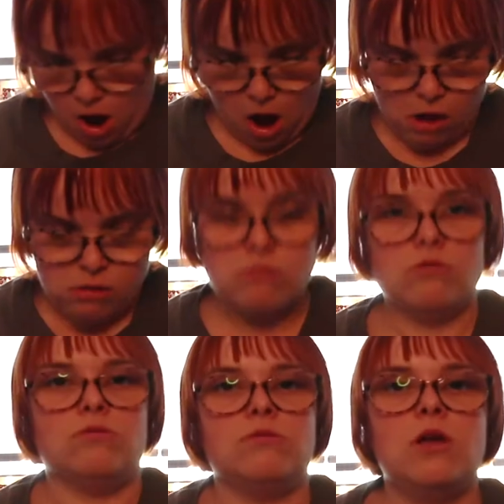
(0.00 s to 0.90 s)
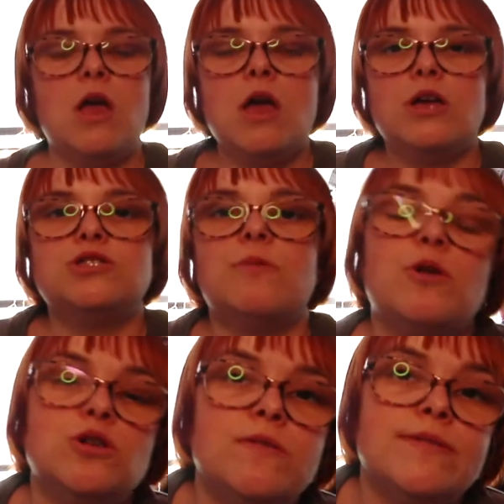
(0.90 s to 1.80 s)
Oh, so
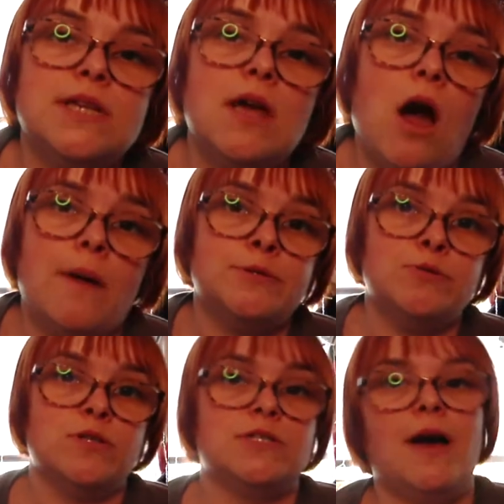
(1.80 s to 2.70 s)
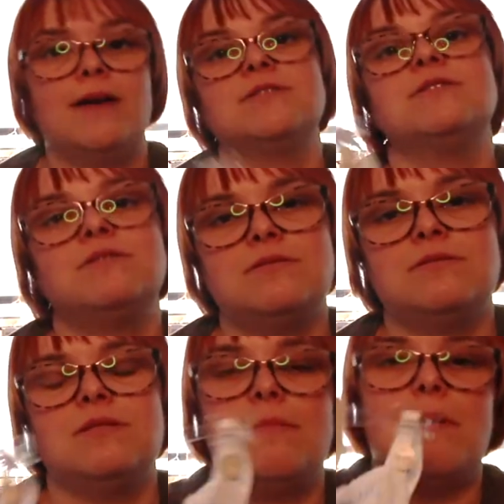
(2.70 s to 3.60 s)
because obviously I'm a smaller size than my